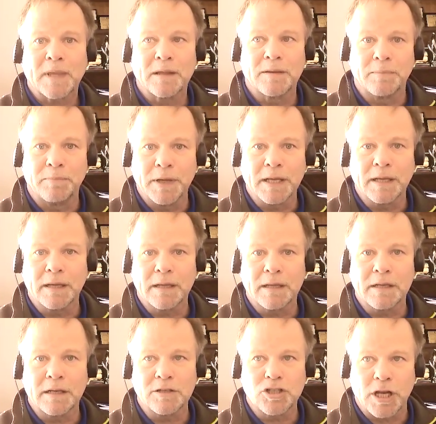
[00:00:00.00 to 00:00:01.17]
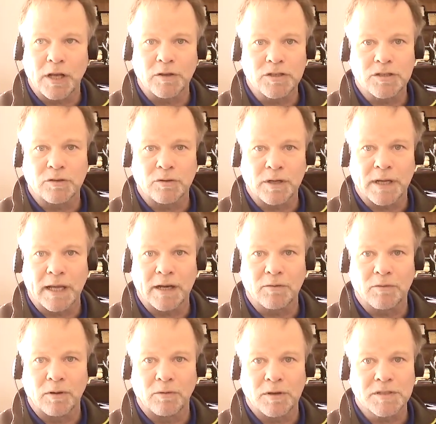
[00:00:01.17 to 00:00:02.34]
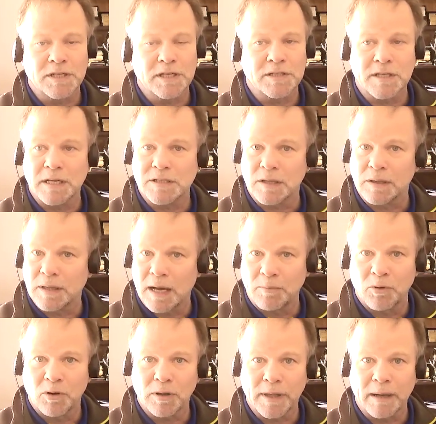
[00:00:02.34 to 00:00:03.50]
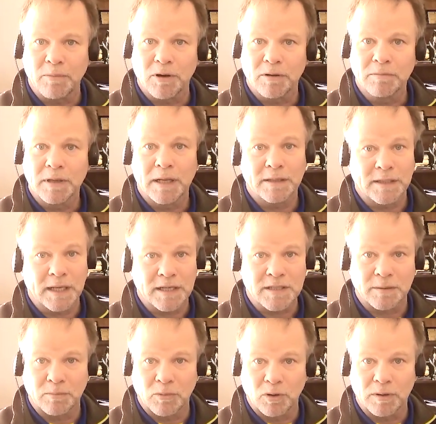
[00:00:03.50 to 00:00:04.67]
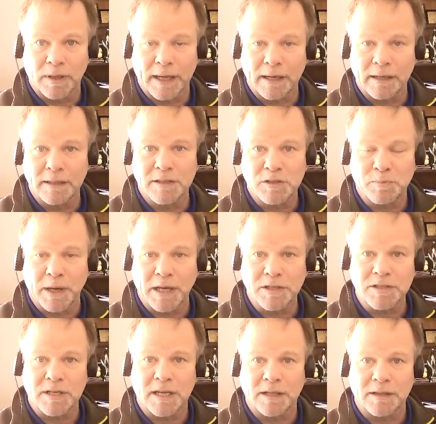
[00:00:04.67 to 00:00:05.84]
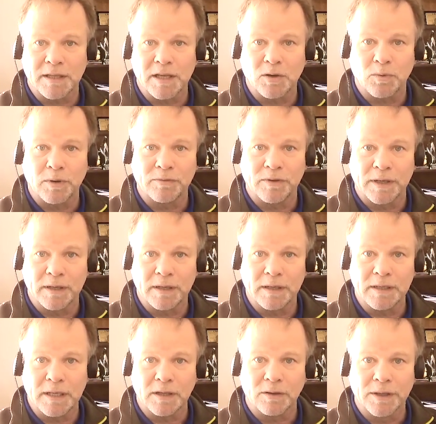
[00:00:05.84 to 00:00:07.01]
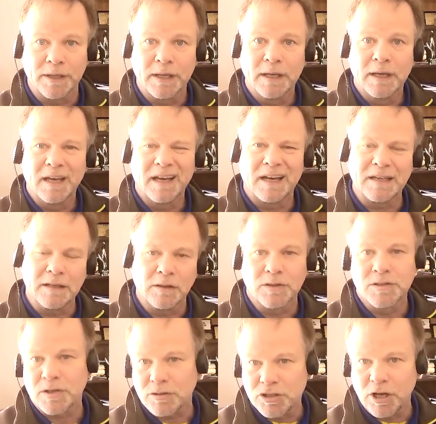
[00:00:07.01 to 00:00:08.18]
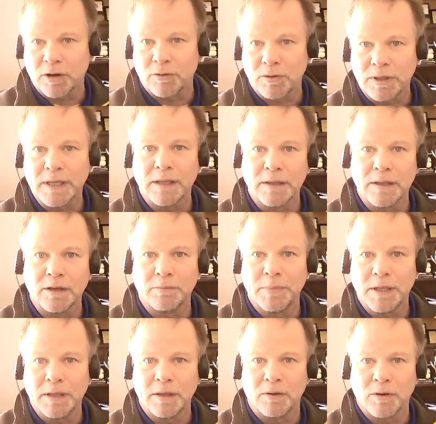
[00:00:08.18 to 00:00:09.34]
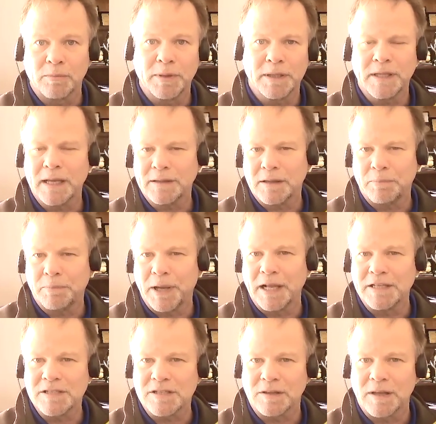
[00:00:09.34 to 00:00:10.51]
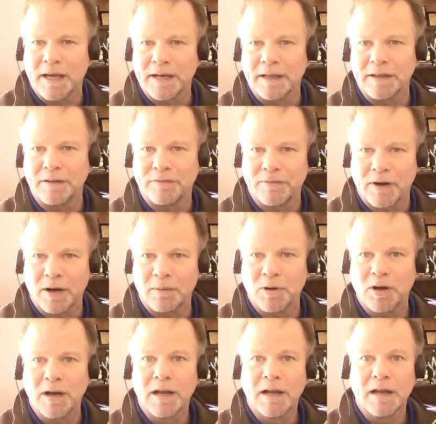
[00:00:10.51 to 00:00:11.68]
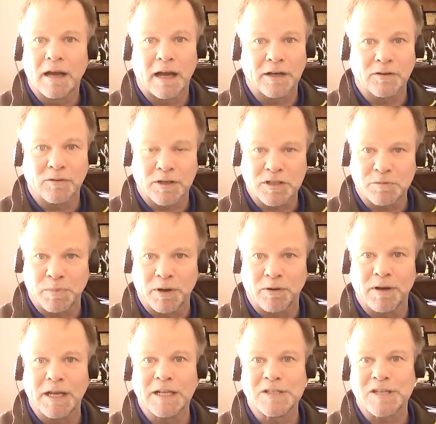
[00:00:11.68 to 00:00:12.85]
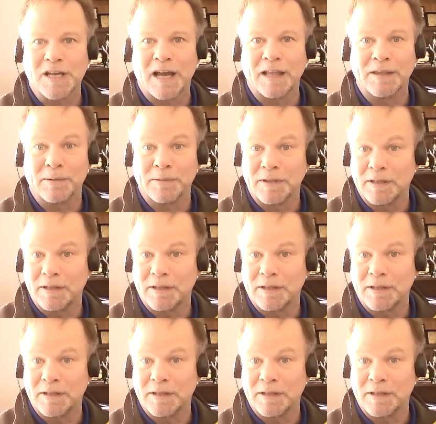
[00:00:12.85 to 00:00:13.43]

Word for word: The big challenge to organic growers is it's a lot more labor. It takes up more land and space to get the equivalent yield. Uh, yields are generally a little bit lower, but that depends a lot on the farmer, on your experience, on the